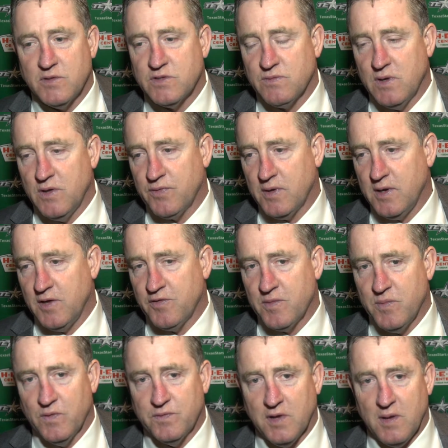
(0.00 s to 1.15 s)
It's three and three nights for
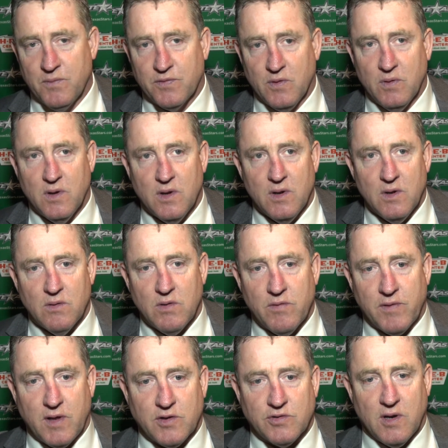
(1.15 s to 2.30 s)
both teams, so
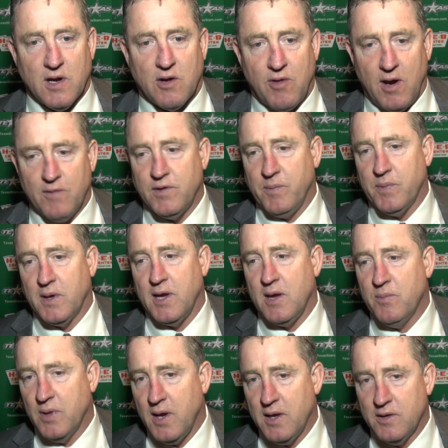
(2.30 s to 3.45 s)
we've got to try and craft up a
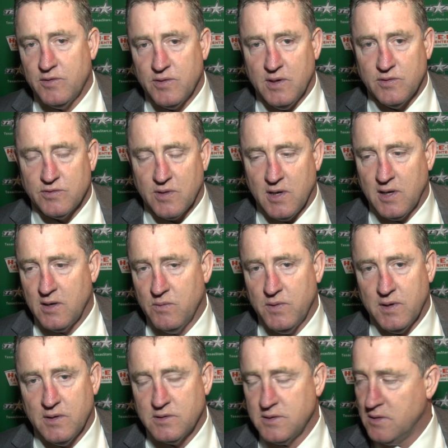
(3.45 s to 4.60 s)
game plan and, and try and get a
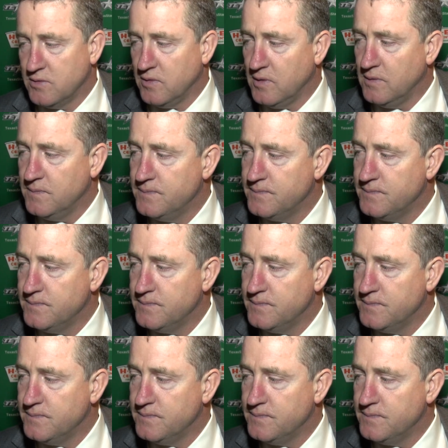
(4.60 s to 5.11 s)
win out of San Antonio.